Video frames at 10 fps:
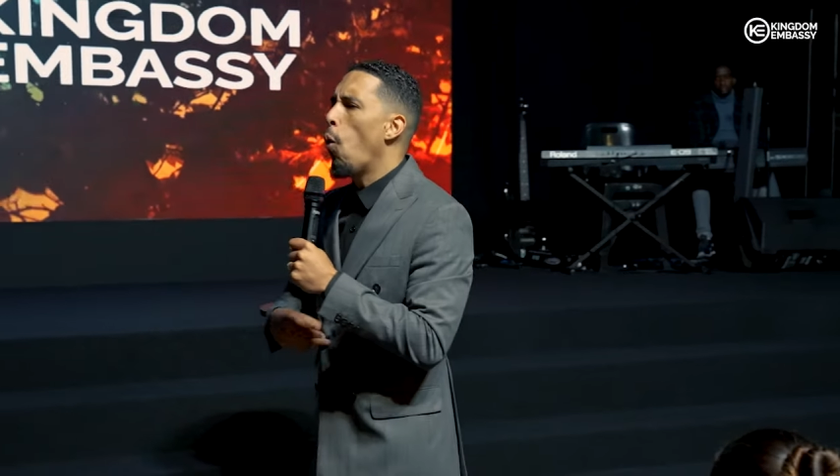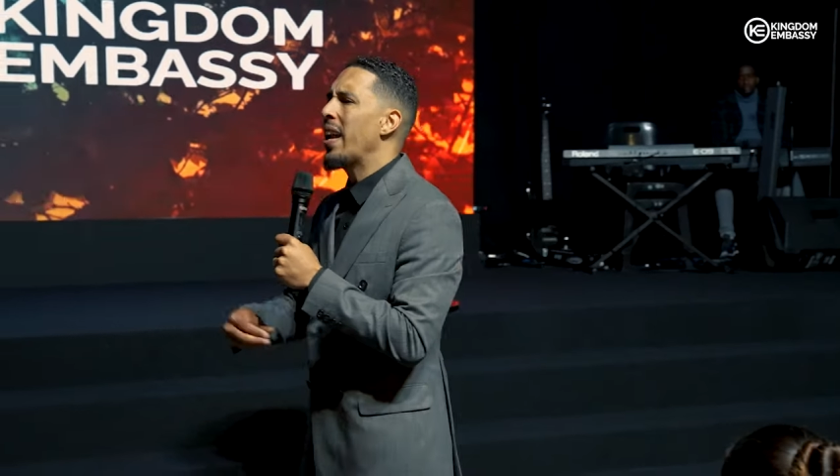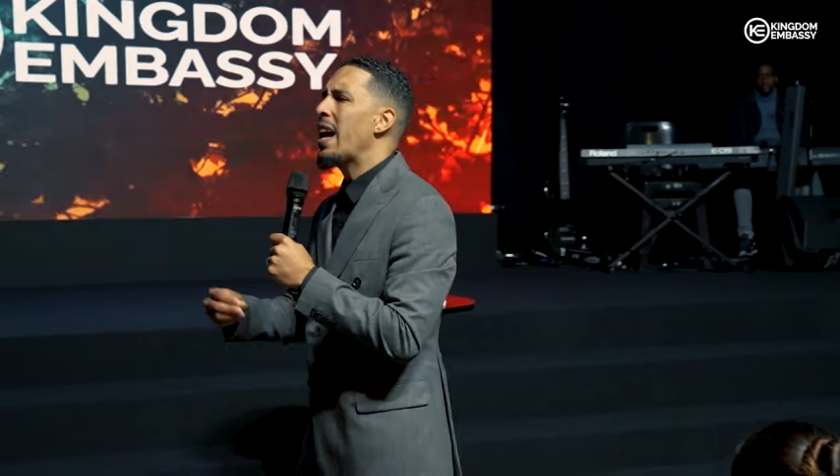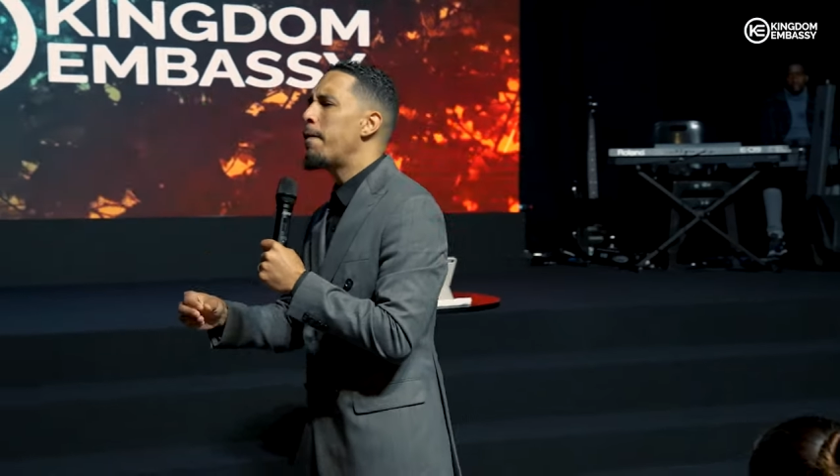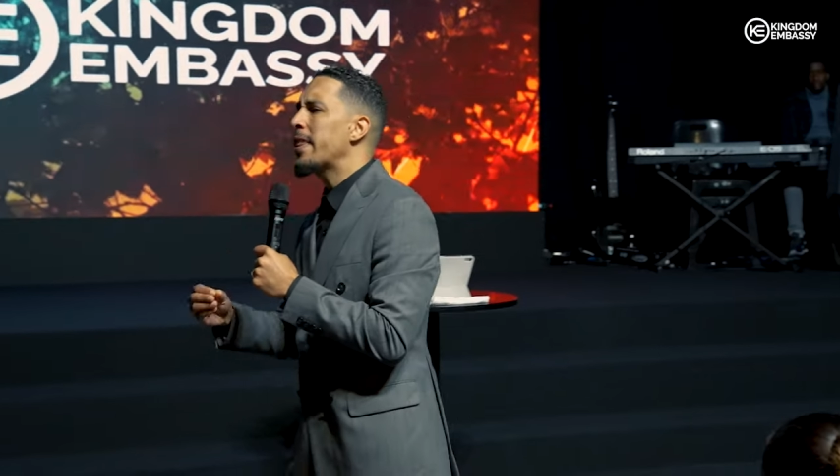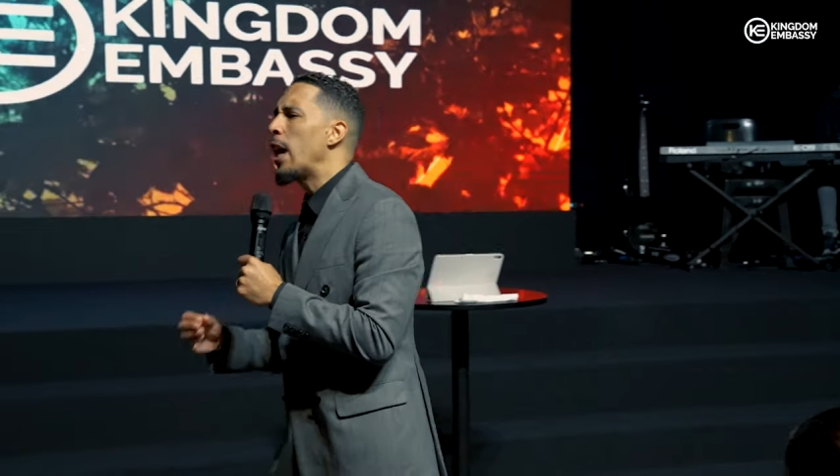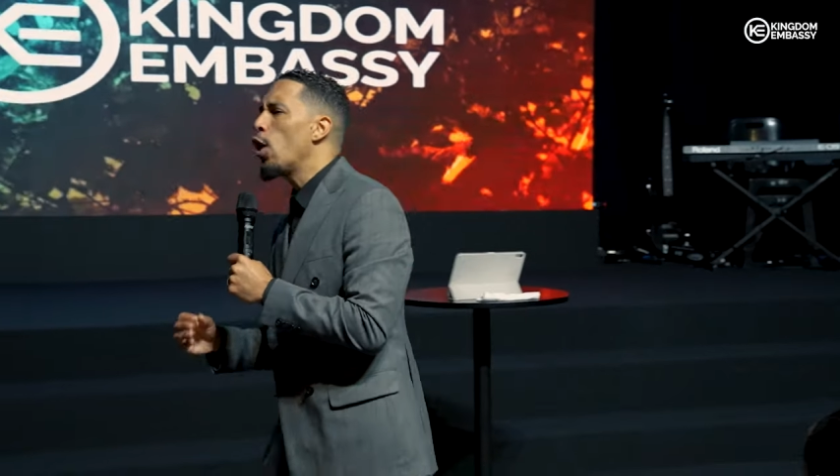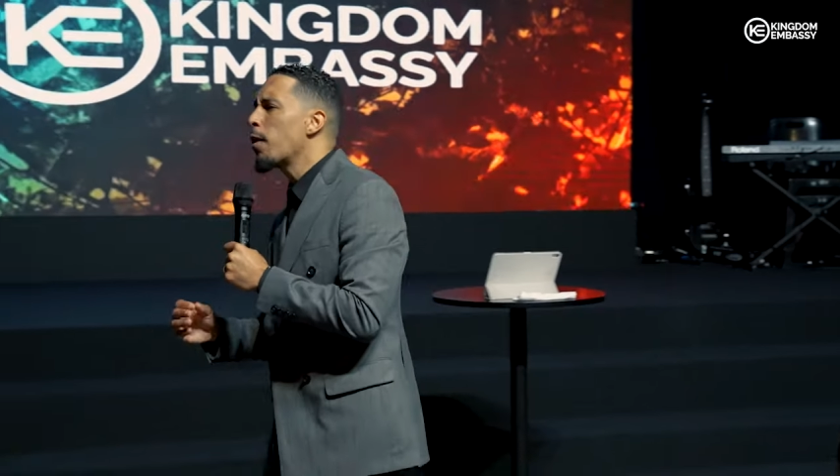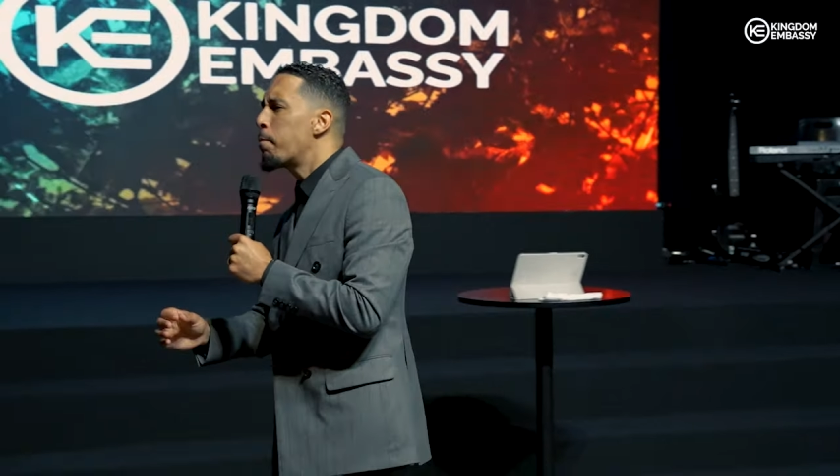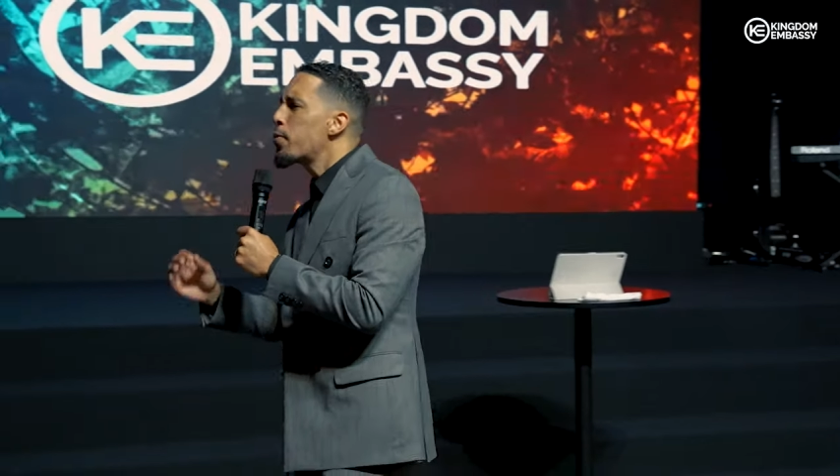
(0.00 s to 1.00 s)
whenever the
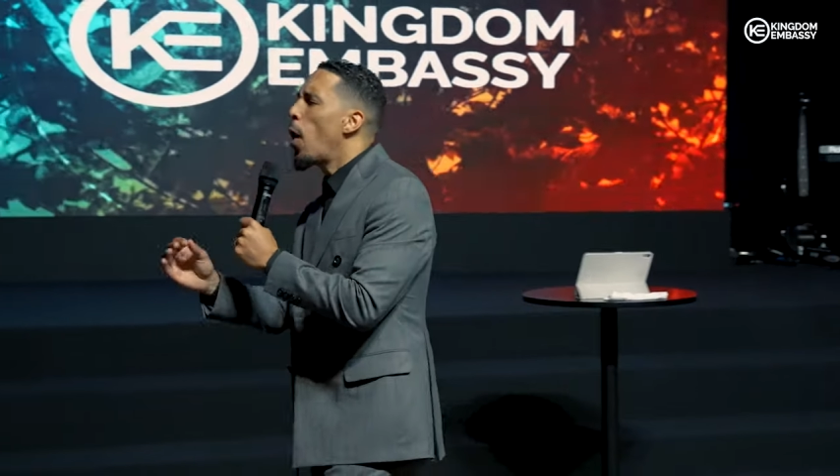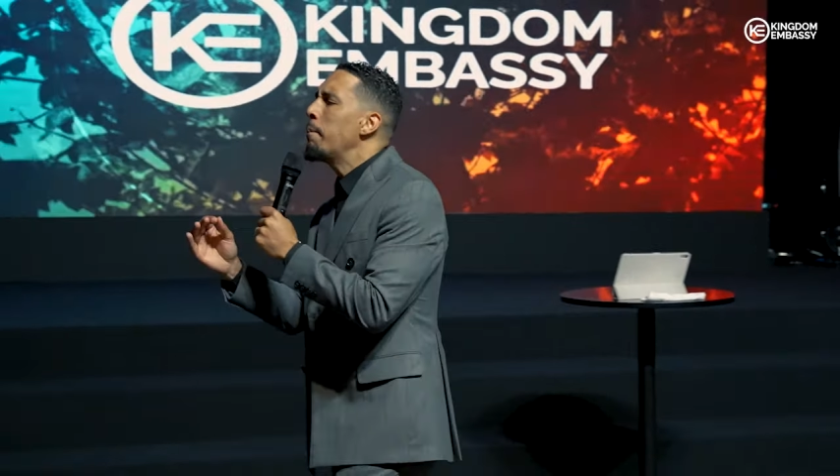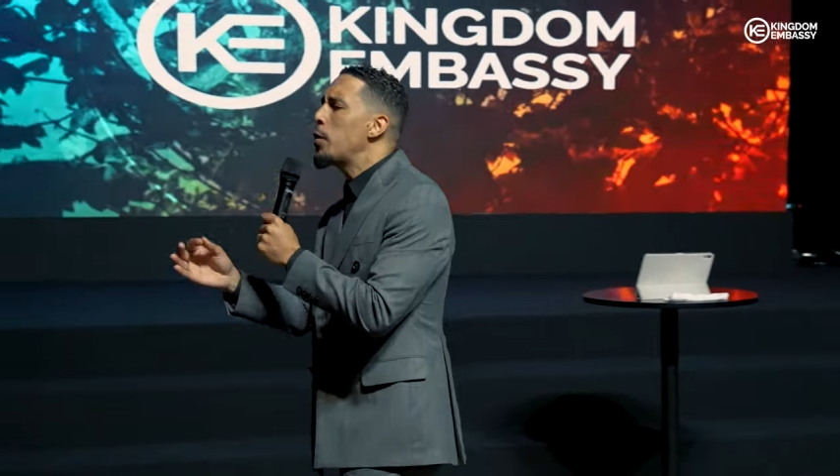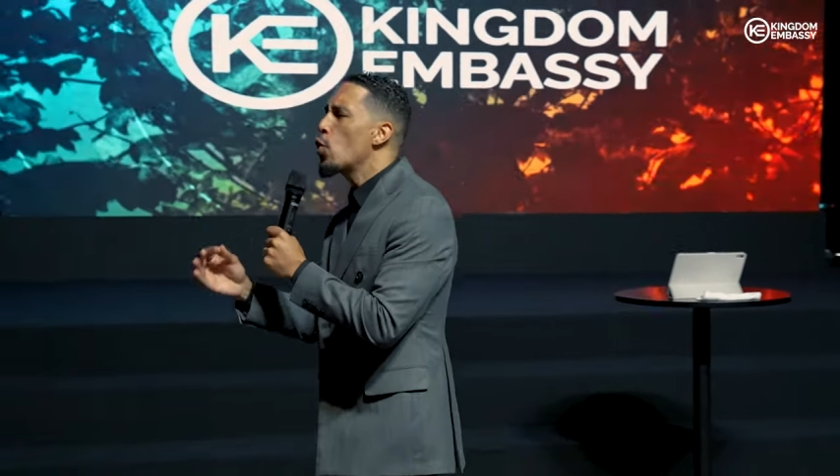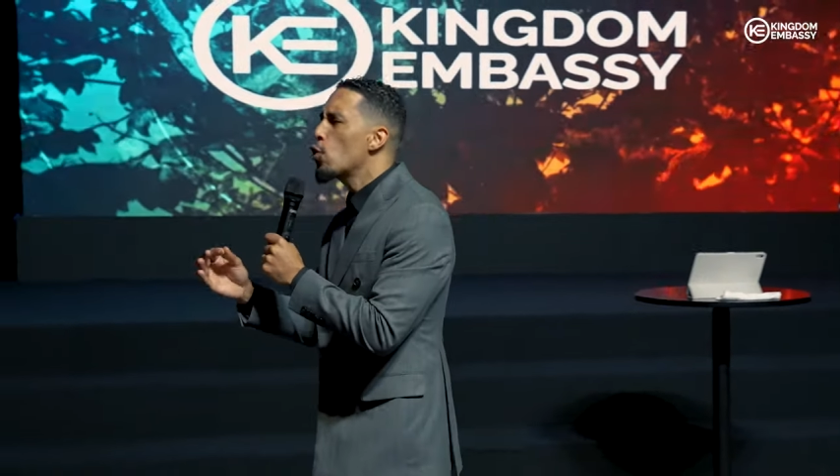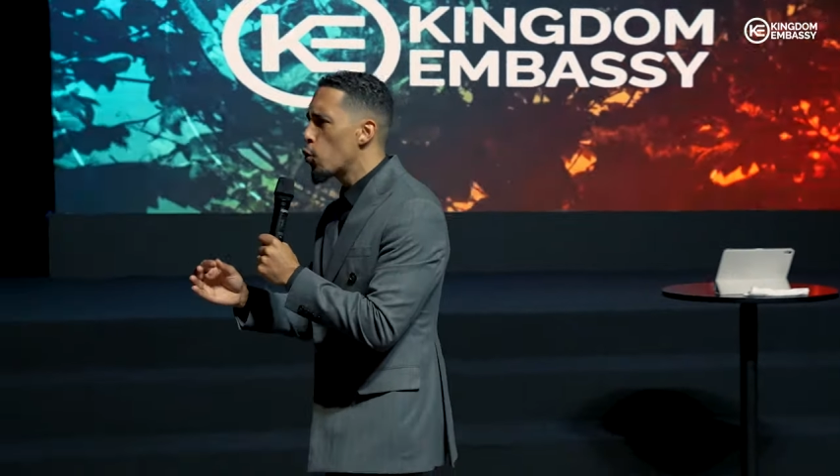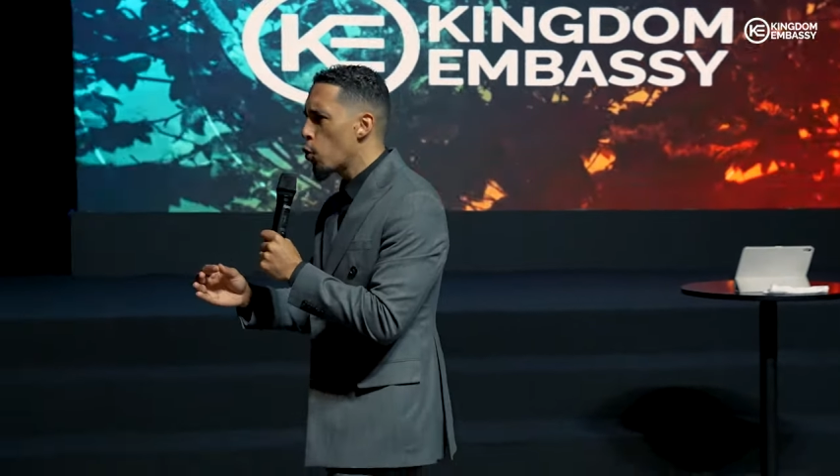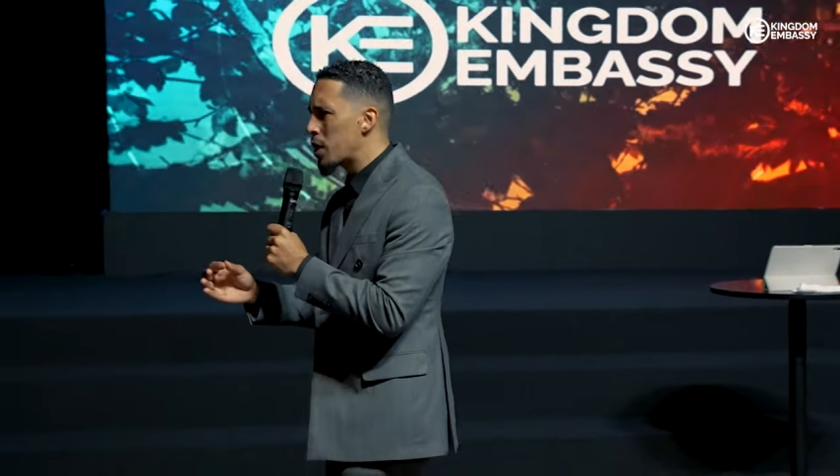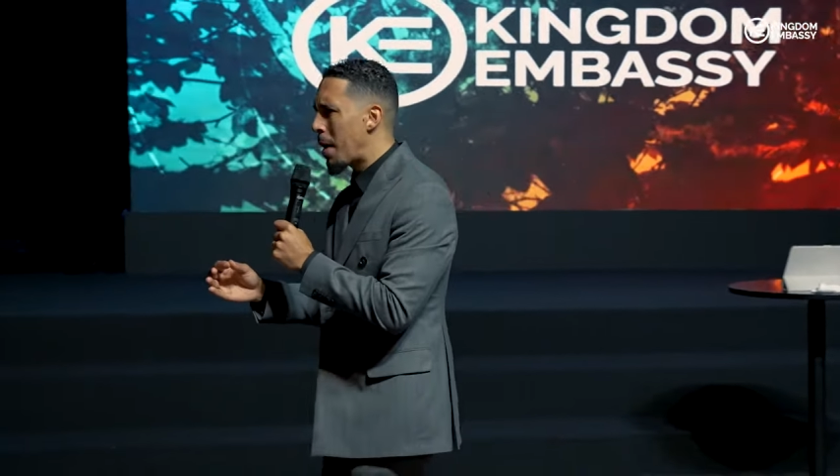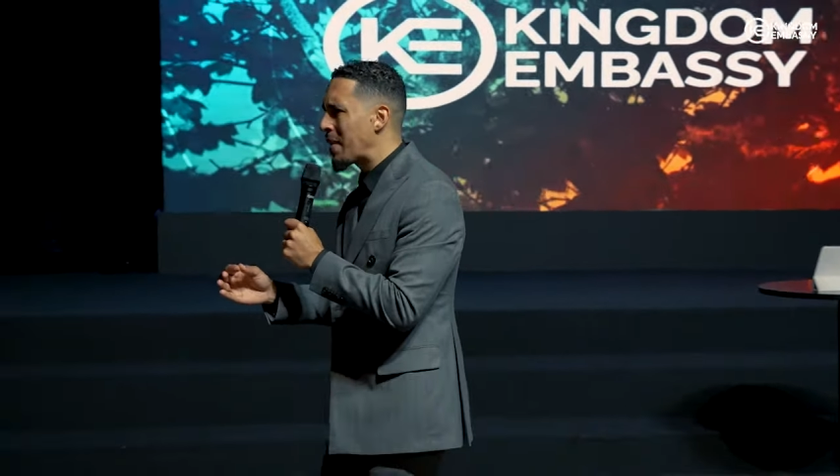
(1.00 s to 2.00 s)
Lord prompts you to
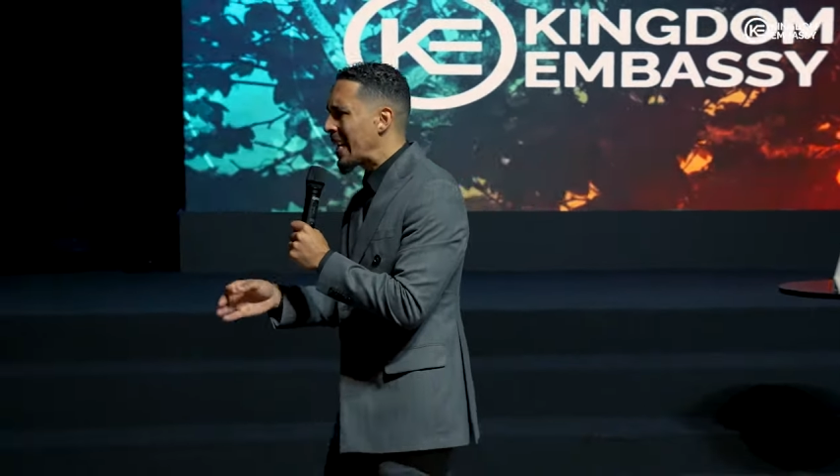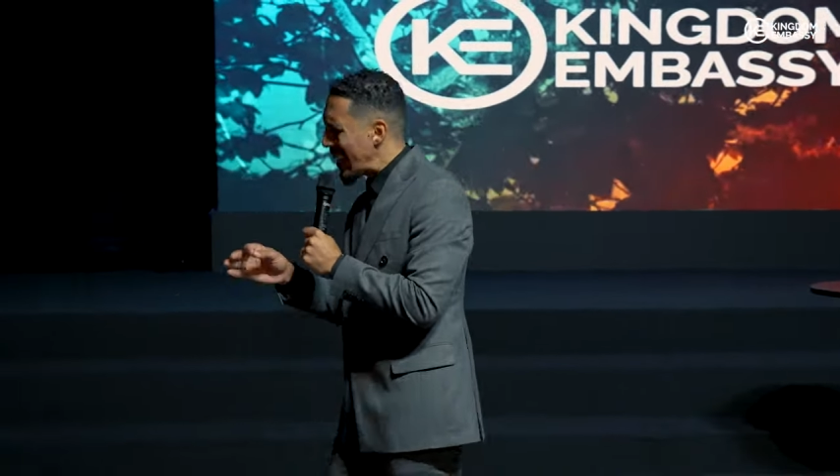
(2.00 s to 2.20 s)
do something,